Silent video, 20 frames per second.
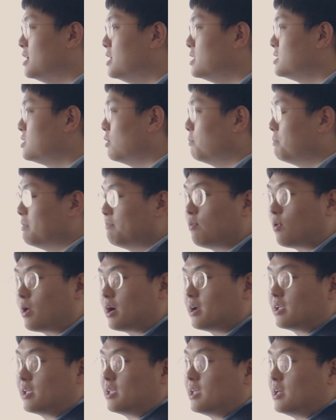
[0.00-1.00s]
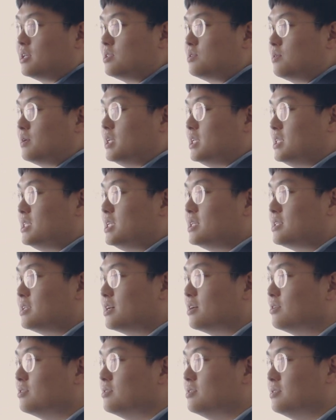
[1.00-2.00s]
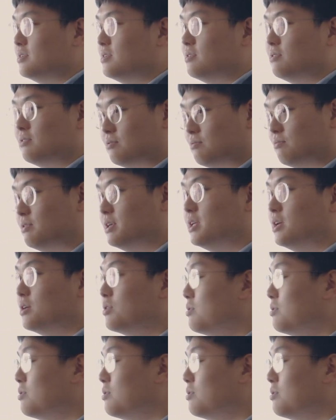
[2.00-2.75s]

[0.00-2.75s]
So before I get into any detail, really